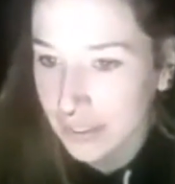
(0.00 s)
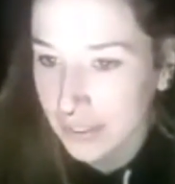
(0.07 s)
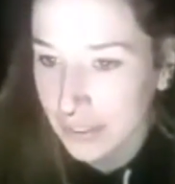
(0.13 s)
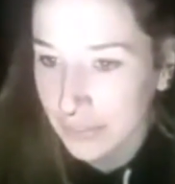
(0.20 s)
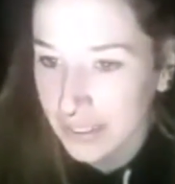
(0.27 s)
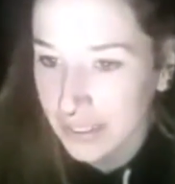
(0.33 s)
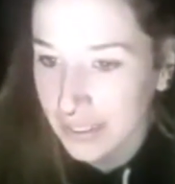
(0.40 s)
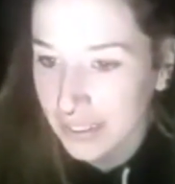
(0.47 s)

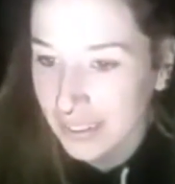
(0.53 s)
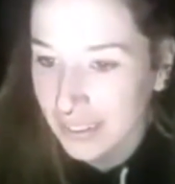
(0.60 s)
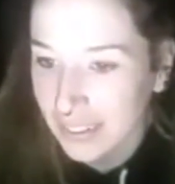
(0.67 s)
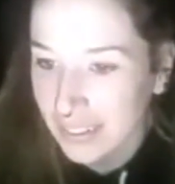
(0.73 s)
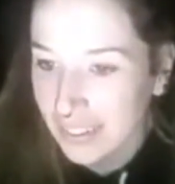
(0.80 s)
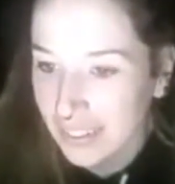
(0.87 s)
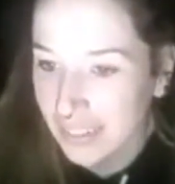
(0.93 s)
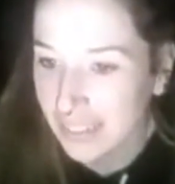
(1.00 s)

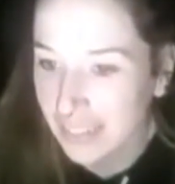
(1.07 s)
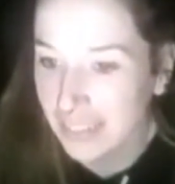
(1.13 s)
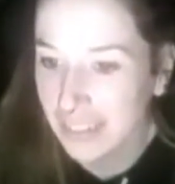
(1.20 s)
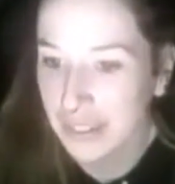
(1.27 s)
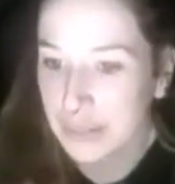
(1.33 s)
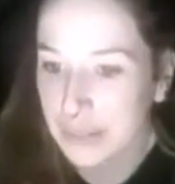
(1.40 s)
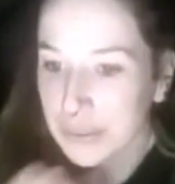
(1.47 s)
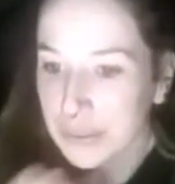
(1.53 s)
questions
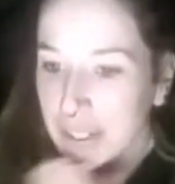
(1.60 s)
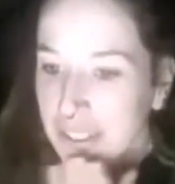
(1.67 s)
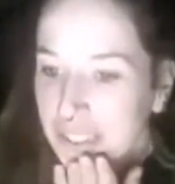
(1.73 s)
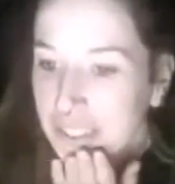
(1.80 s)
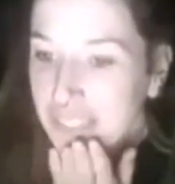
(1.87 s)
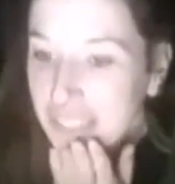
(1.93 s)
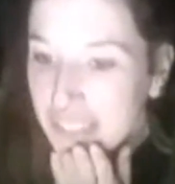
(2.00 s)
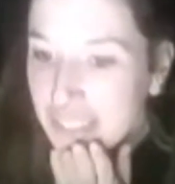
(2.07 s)
or
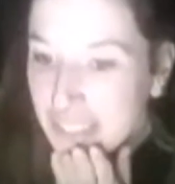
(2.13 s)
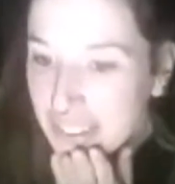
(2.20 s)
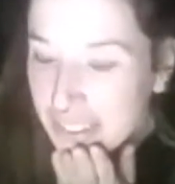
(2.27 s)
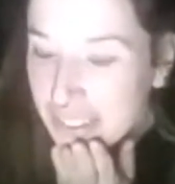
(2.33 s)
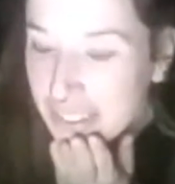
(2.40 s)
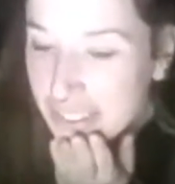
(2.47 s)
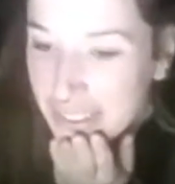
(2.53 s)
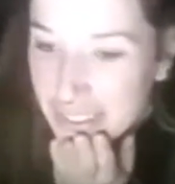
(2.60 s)
anything to
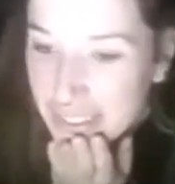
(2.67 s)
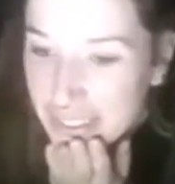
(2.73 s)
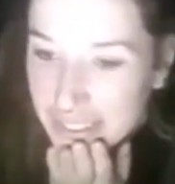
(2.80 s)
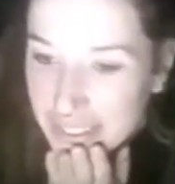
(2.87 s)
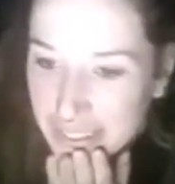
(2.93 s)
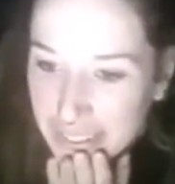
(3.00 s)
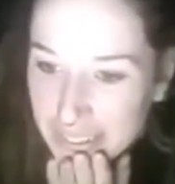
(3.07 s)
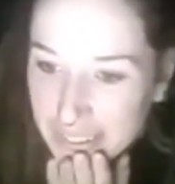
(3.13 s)
add
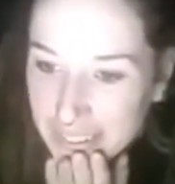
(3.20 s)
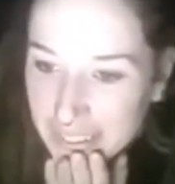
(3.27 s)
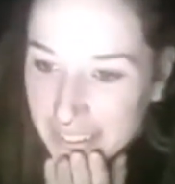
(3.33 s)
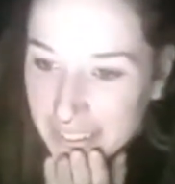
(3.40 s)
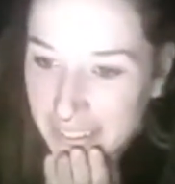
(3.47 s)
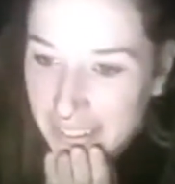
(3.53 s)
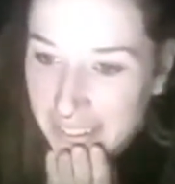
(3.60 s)
for now.